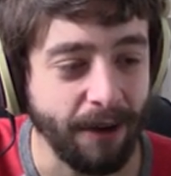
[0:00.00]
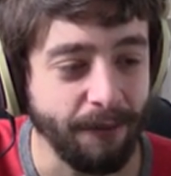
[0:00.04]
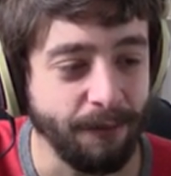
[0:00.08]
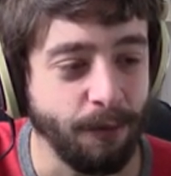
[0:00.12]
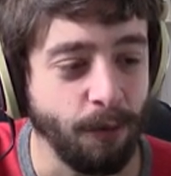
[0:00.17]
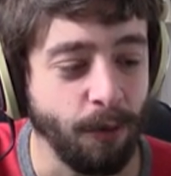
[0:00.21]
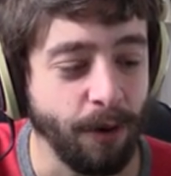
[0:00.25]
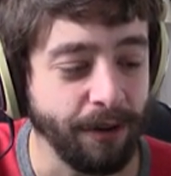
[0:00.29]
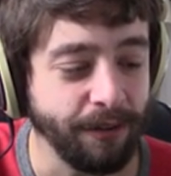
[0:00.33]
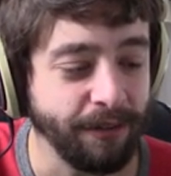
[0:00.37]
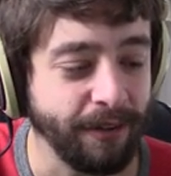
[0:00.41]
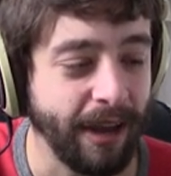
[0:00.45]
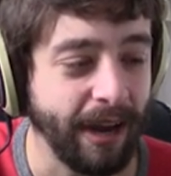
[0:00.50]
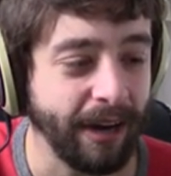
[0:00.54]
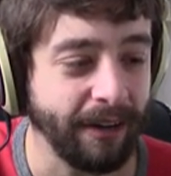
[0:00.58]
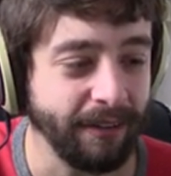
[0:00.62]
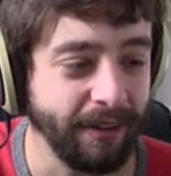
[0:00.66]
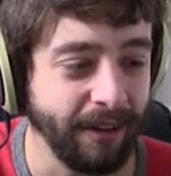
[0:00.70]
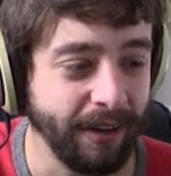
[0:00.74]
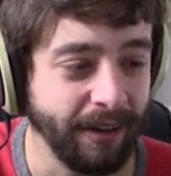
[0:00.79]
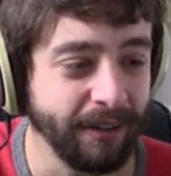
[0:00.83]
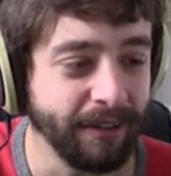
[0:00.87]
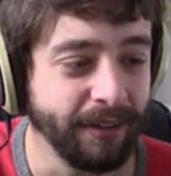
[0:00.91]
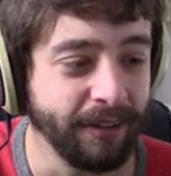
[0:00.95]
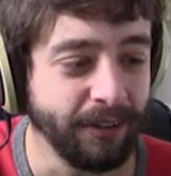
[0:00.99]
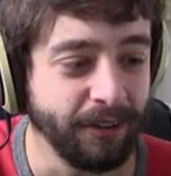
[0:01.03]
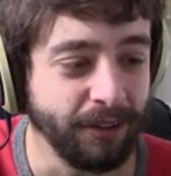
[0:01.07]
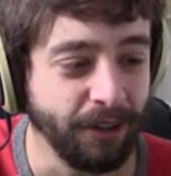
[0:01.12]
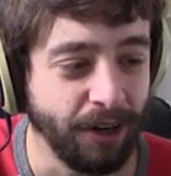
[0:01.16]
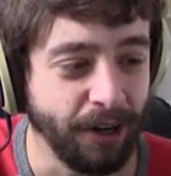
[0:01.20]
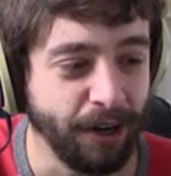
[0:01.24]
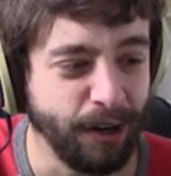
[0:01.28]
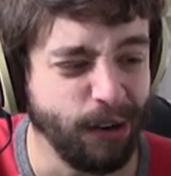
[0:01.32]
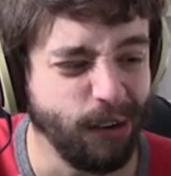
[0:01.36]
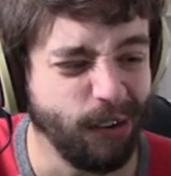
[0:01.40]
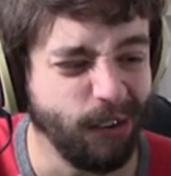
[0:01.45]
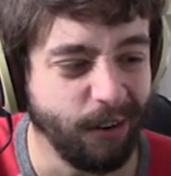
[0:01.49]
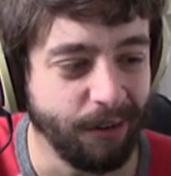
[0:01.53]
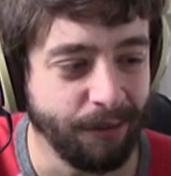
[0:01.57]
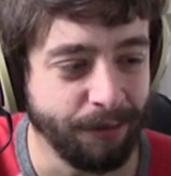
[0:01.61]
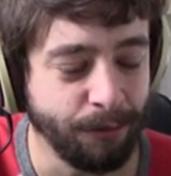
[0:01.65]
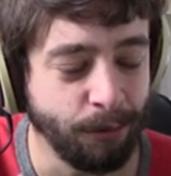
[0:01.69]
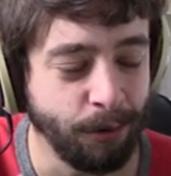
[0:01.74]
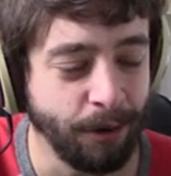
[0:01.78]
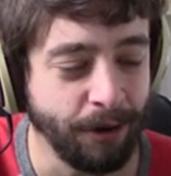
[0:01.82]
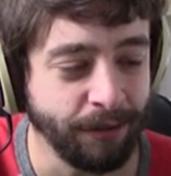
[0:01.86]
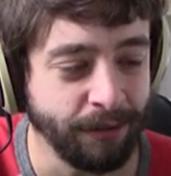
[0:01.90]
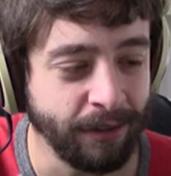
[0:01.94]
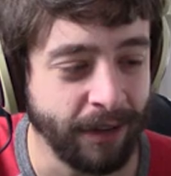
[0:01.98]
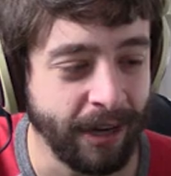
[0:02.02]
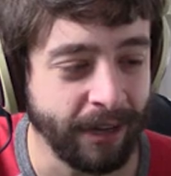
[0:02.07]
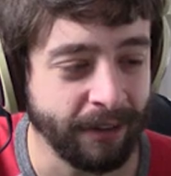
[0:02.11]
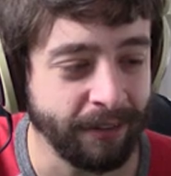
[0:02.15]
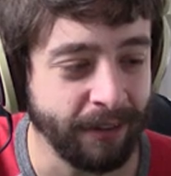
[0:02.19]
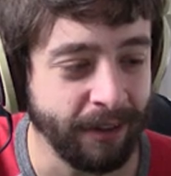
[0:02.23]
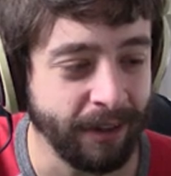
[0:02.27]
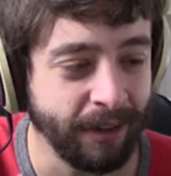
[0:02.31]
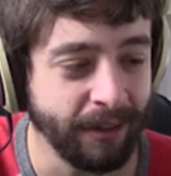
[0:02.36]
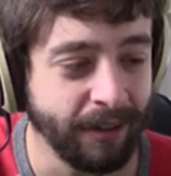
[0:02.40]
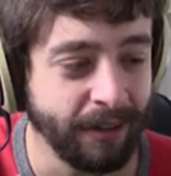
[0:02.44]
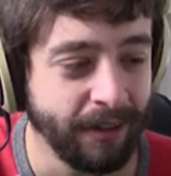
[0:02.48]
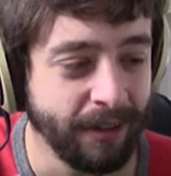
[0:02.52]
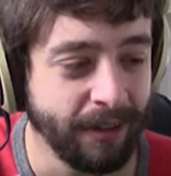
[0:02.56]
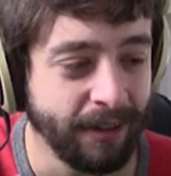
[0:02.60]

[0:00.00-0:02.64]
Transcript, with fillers: voice acting. Good voice acting.